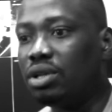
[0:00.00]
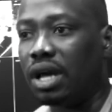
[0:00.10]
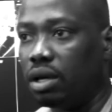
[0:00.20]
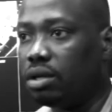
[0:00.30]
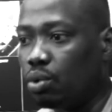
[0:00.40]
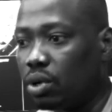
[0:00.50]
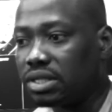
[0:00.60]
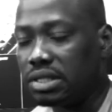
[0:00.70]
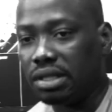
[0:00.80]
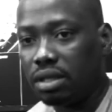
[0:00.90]
that it
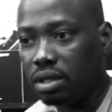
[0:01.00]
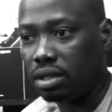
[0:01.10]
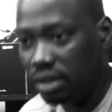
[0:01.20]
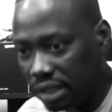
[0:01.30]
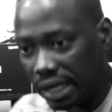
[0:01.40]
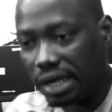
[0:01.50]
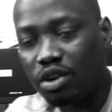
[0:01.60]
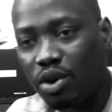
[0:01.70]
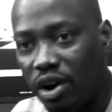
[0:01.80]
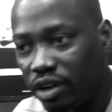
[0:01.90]
wasn't their
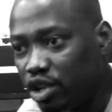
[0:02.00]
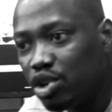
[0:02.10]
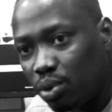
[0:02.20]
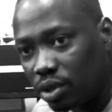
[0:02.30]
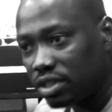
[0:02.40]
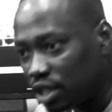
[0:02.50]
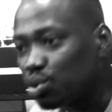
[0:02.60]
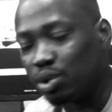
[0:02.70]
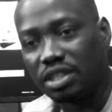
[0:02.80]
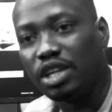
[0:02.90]
crowd. They knew this
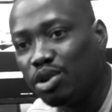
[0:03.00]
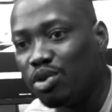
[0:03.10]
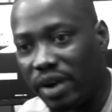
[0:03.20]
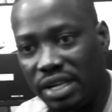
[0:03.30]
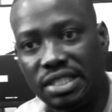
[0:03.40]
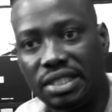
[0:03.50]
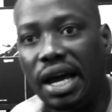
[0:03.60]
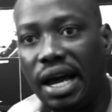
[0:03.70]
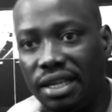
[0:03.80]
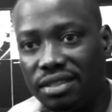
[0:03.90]
was Gilly Groove and his
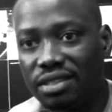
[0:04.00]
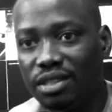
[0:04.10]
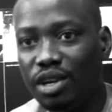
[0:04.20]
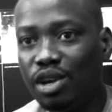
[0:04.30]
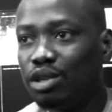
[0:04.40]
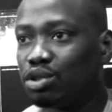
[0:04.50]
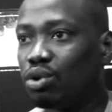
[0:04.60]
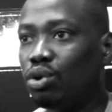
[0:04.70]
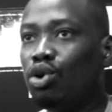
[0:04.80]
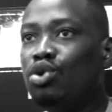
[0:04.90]
guys. So
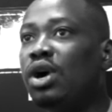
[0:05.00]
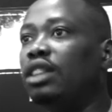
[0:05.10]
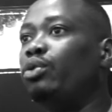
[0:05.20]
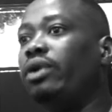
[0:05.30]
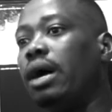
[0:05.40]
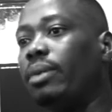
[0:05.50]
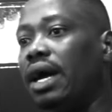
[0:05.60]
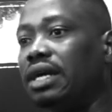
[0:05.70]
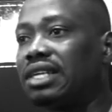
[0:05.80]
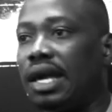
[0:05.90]
Lulu and the Rehab
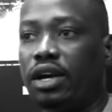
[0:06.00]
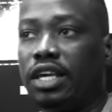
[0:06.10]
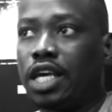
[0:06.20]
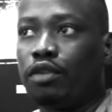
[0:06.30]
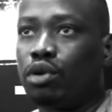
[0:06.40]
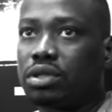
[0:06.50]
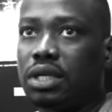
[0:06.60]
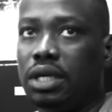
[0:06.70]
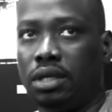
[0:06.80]
guys kind of gave us